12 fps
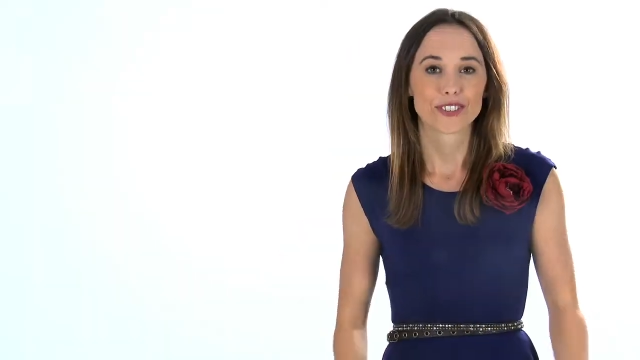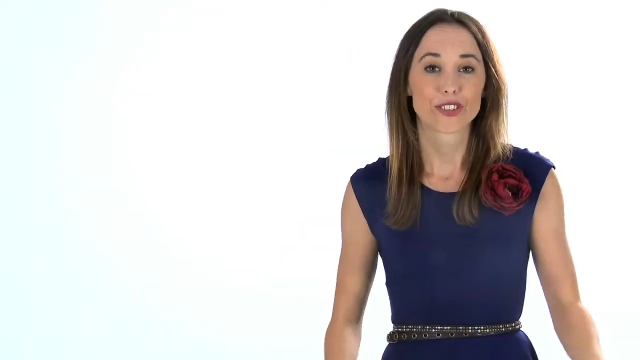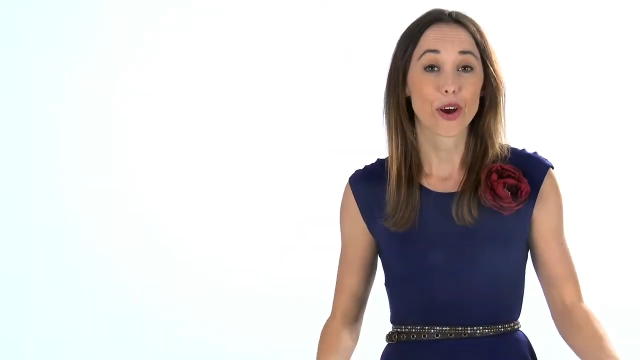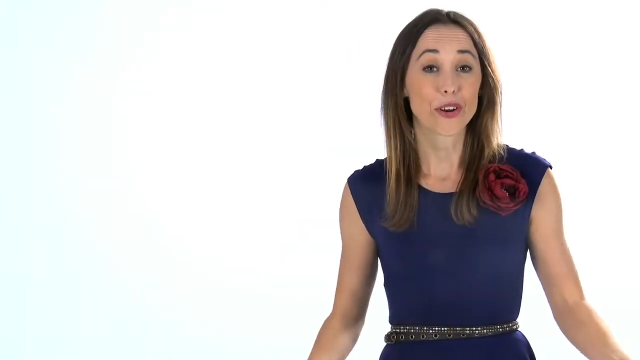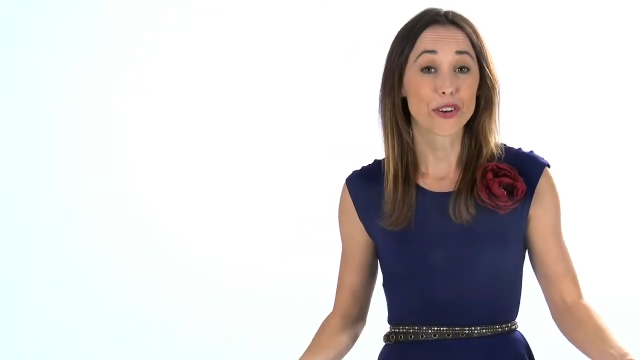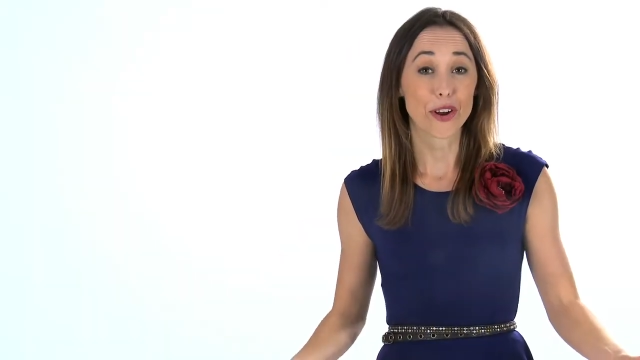
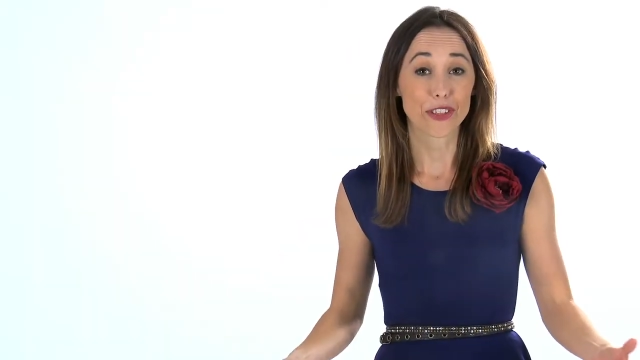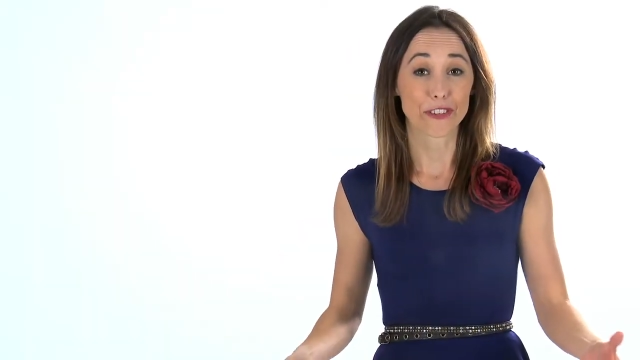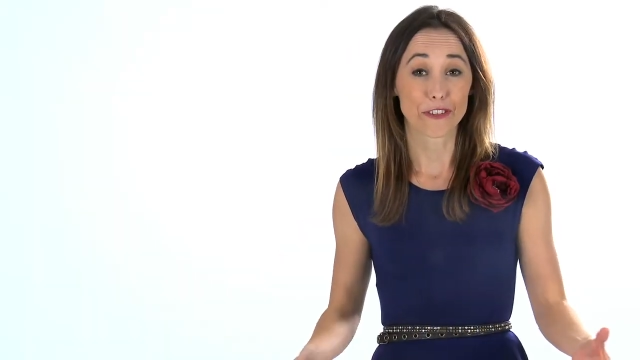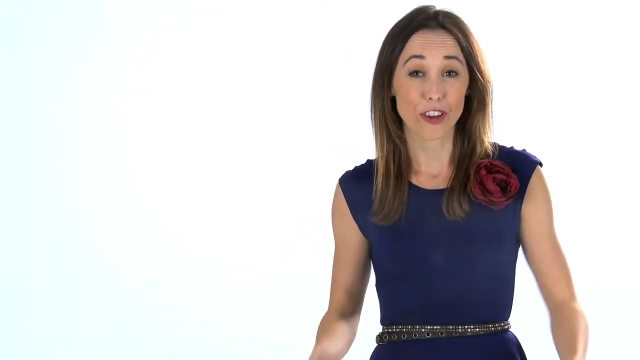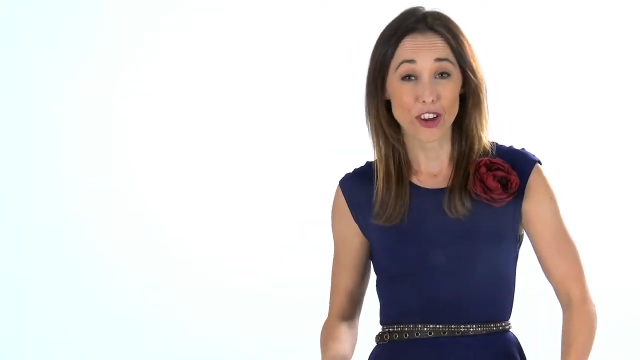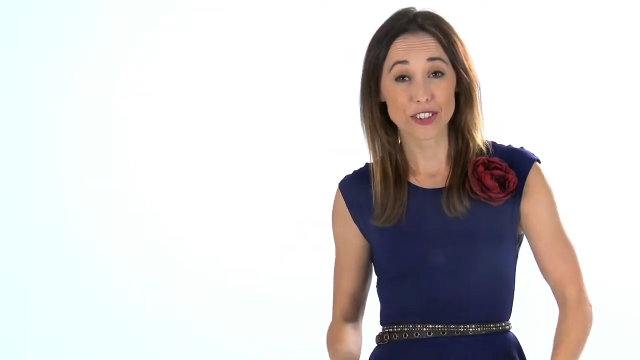Don't know the
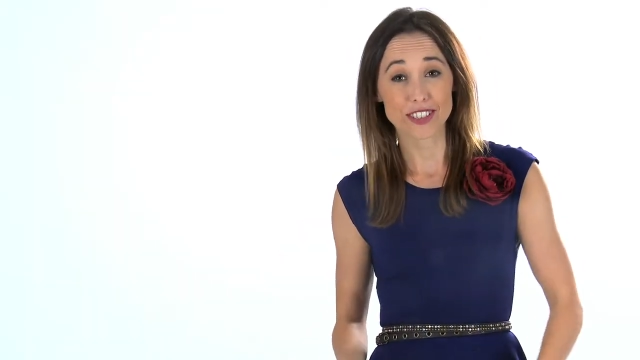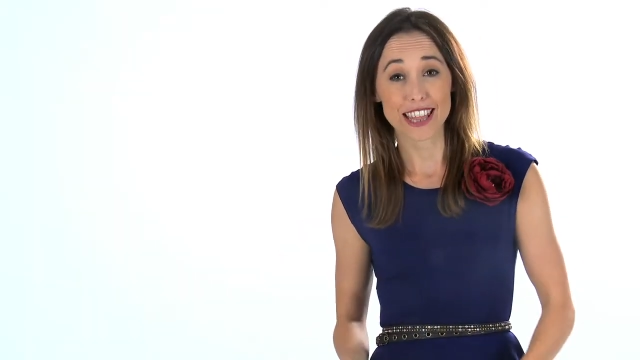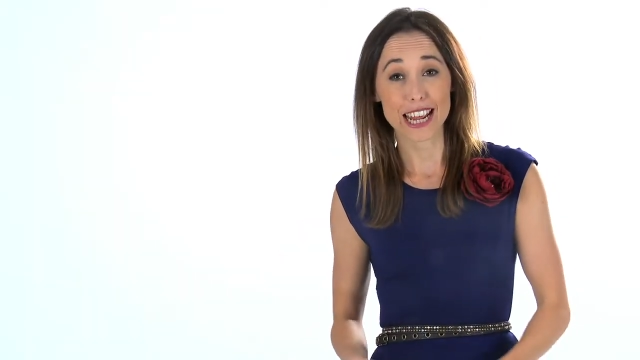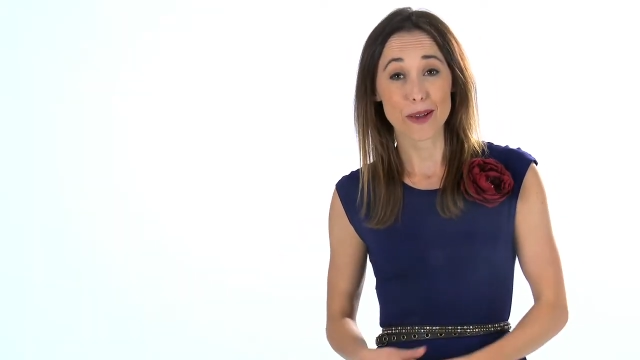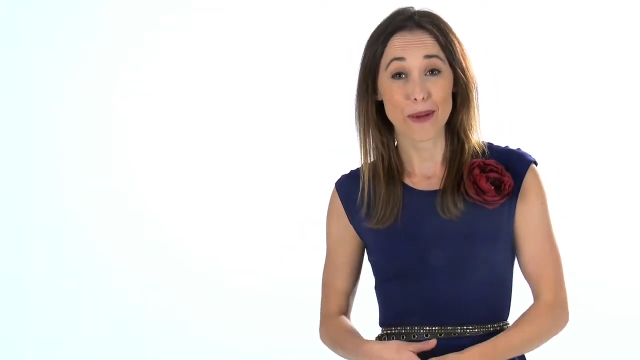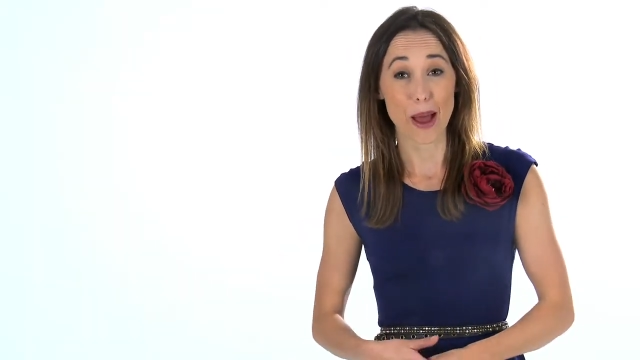first
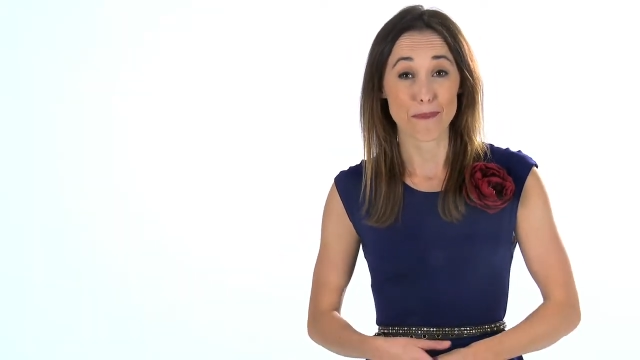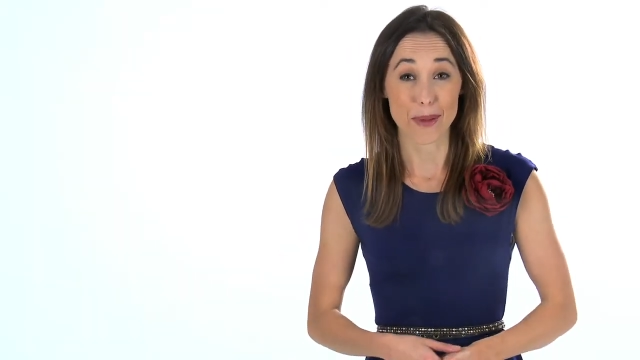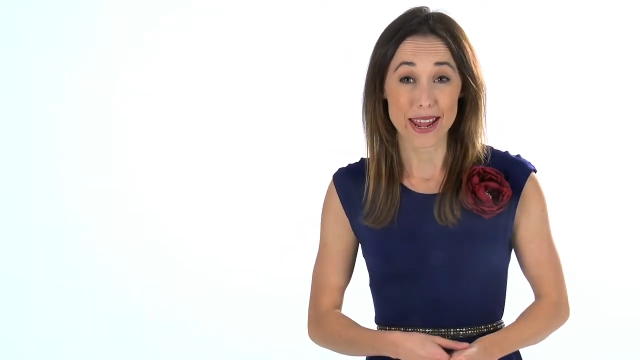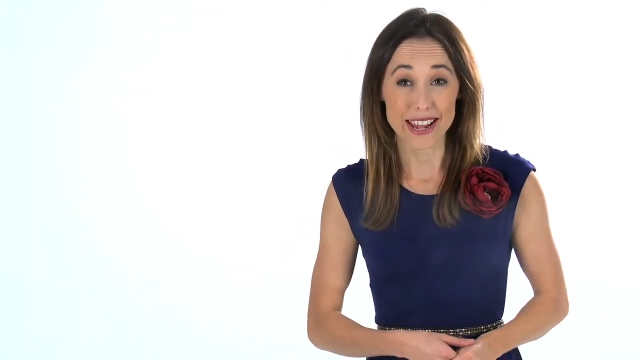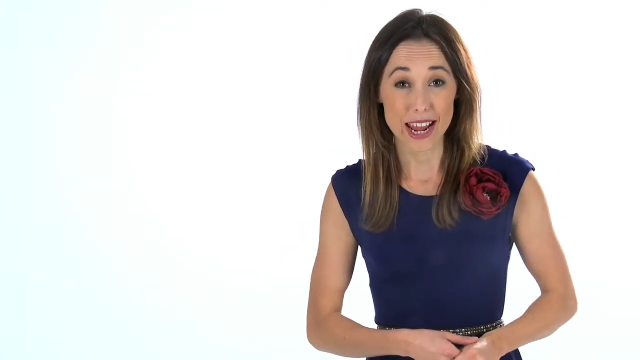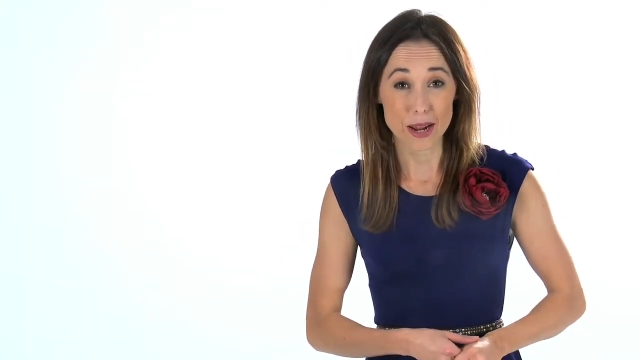thing about
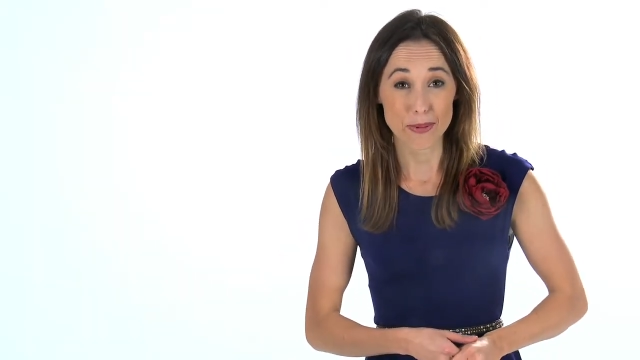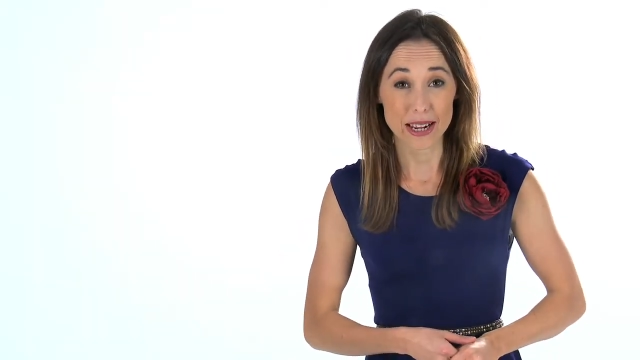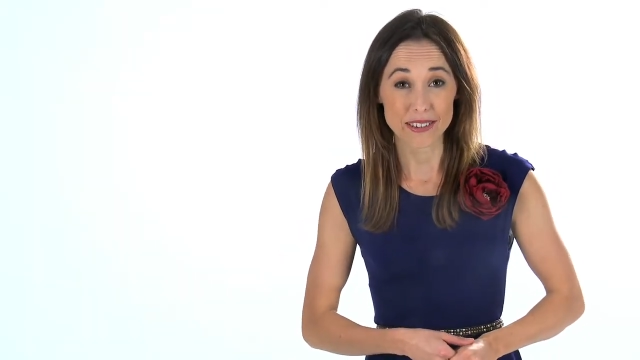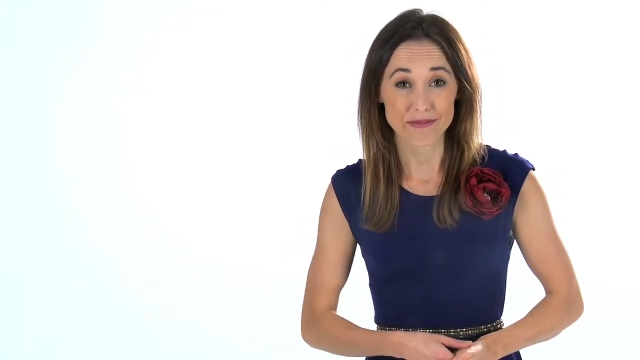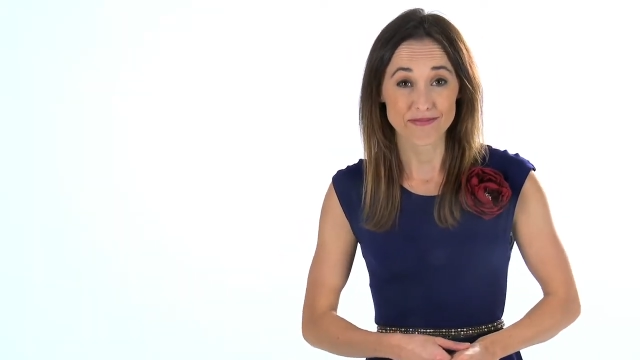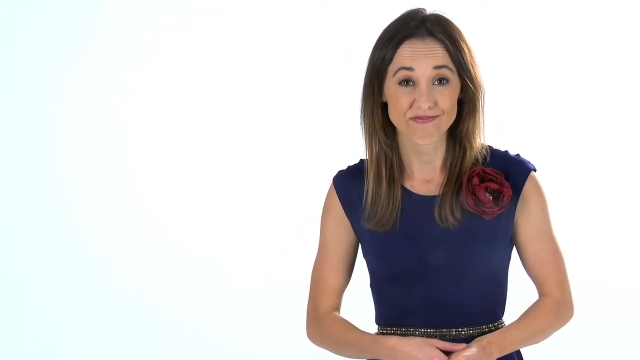
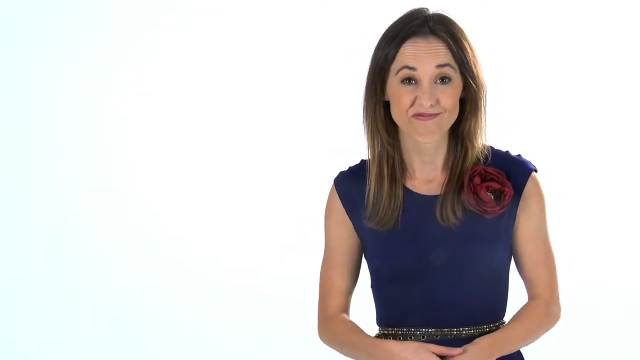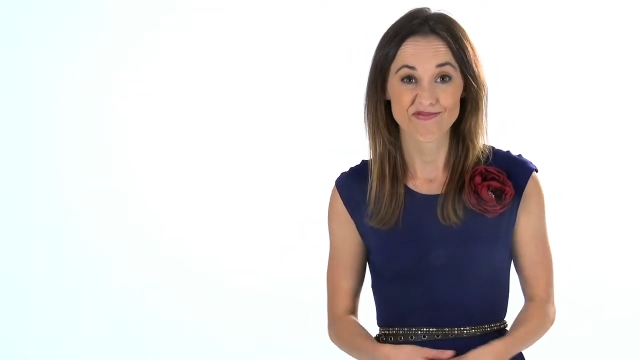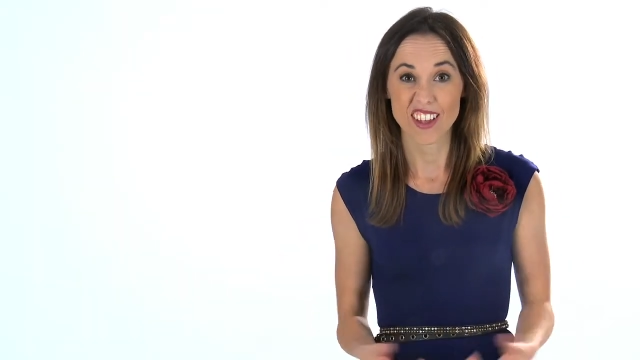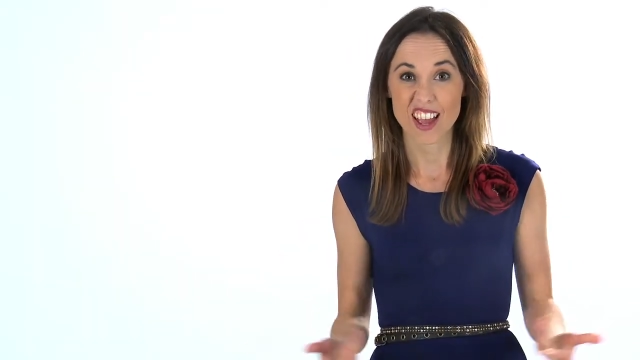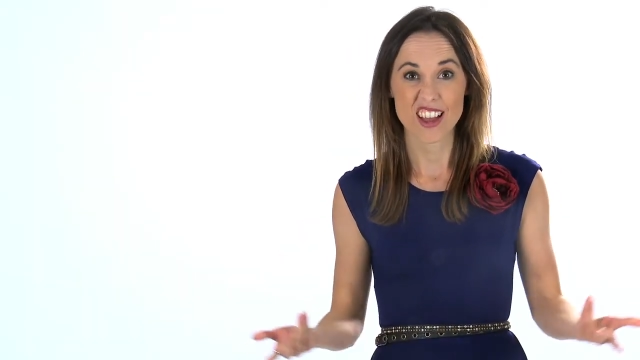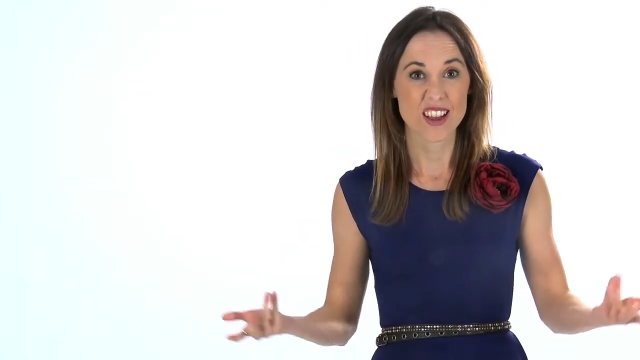beekeeping?
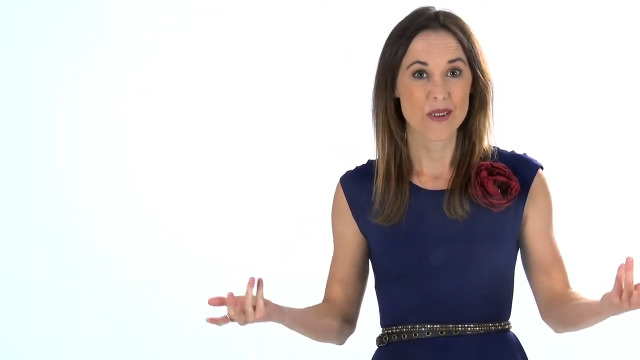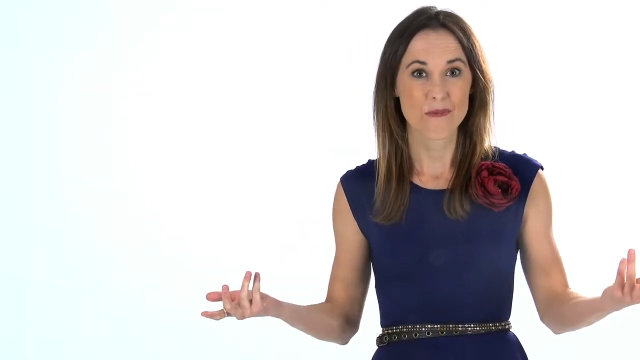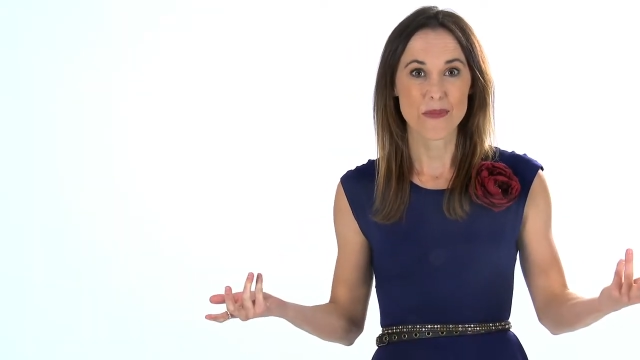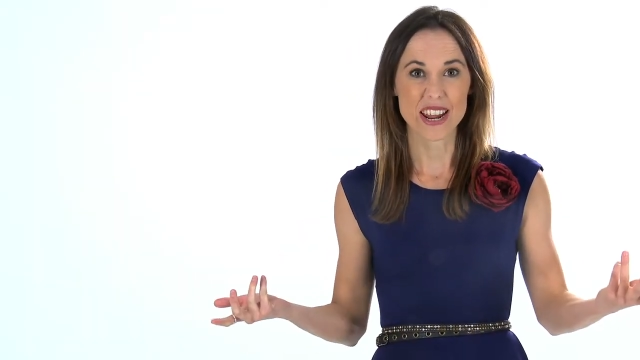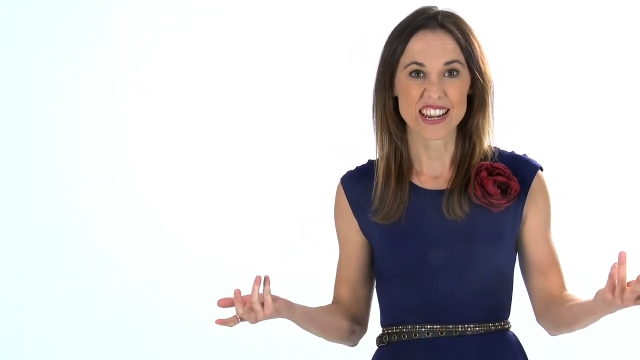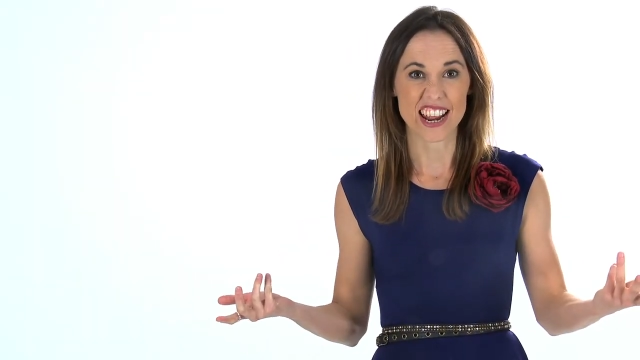
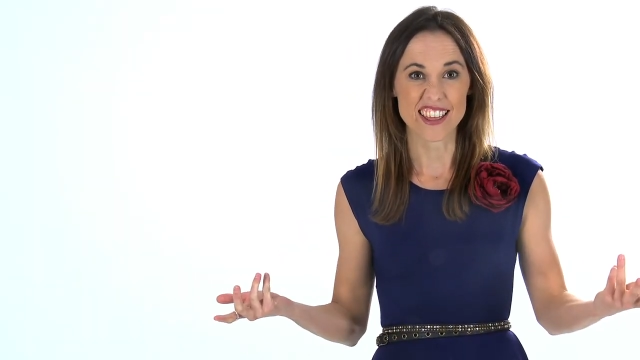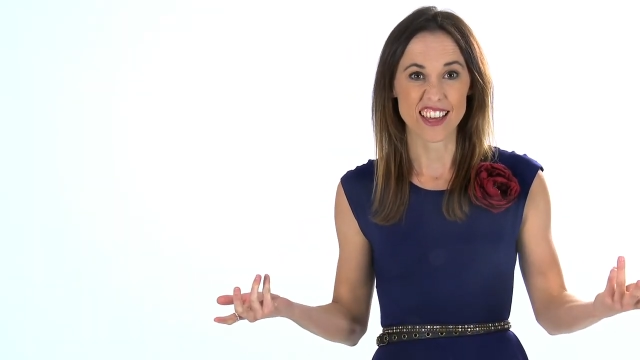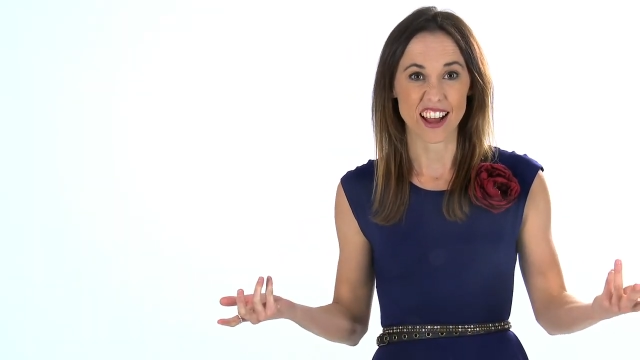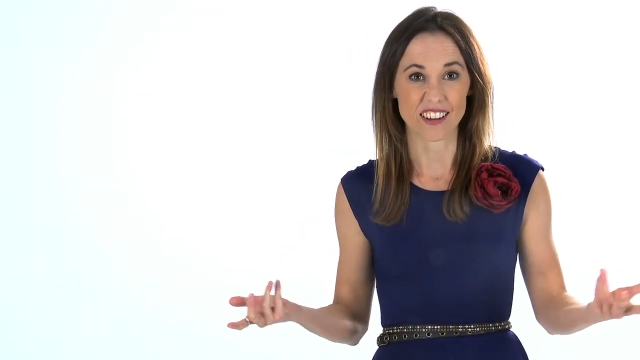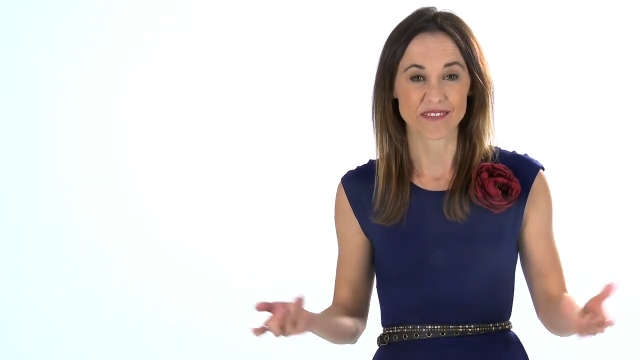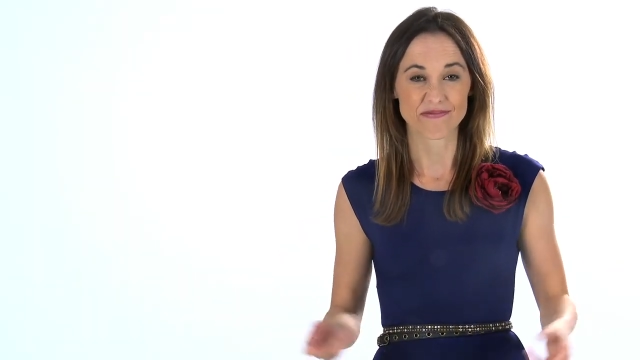Me neither.